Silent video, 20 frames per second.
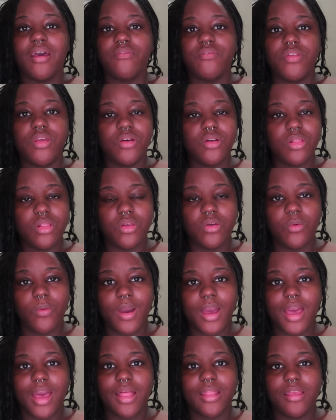have no clue
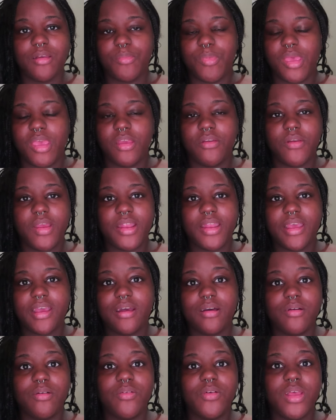why I look pink right
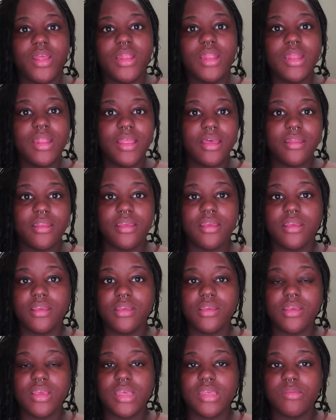now, and the
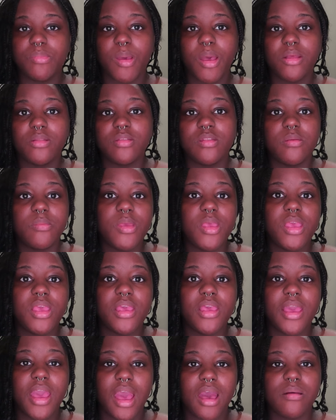lighting is bound to
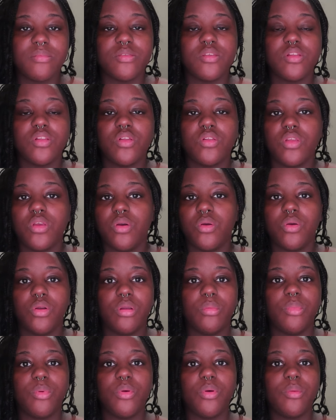be absolutely
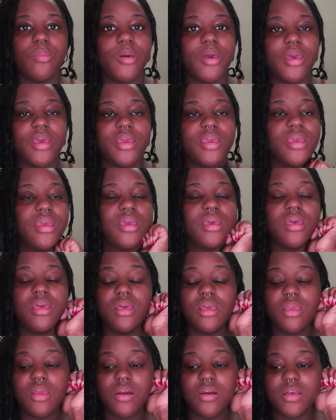horrible, but
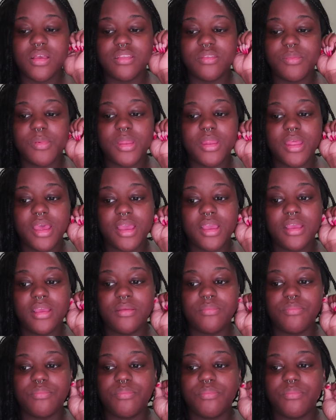y'all, it's
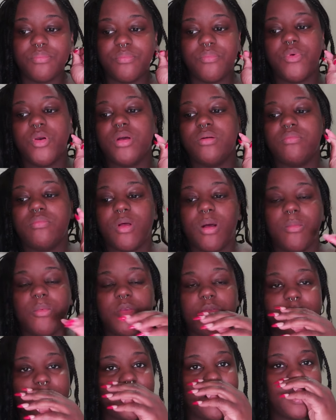midnight. Well,
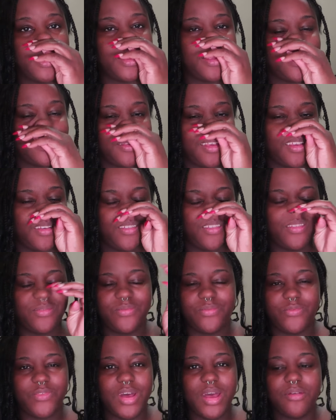almost midnight. It's like
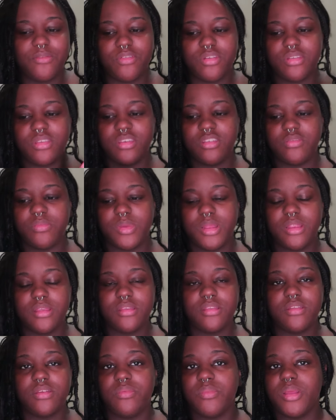5 or 6
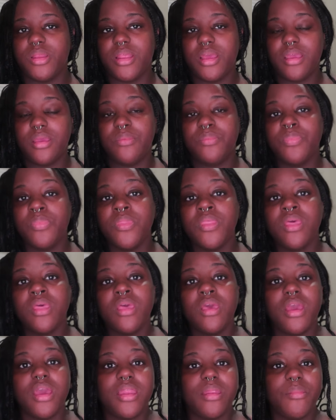minutes till midnight,
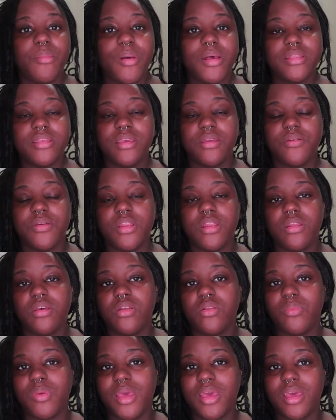and I'm about to get ready to go
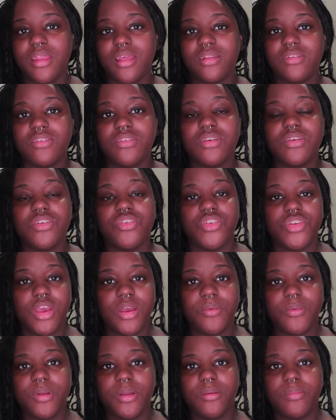to bed. I just took a
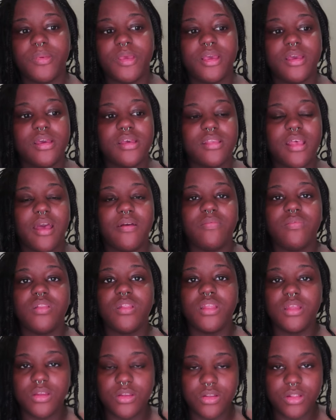shower because I've
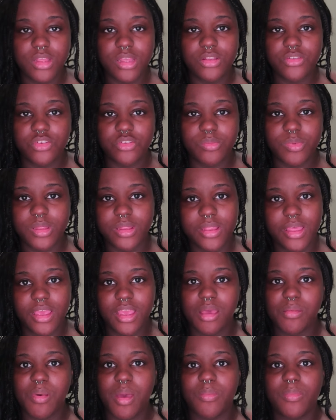literally just been
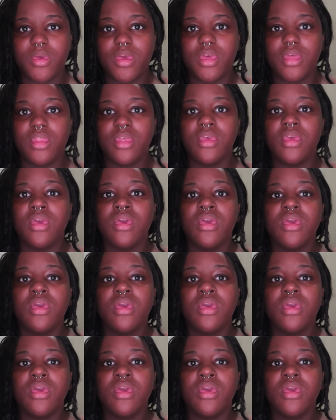laying in my bed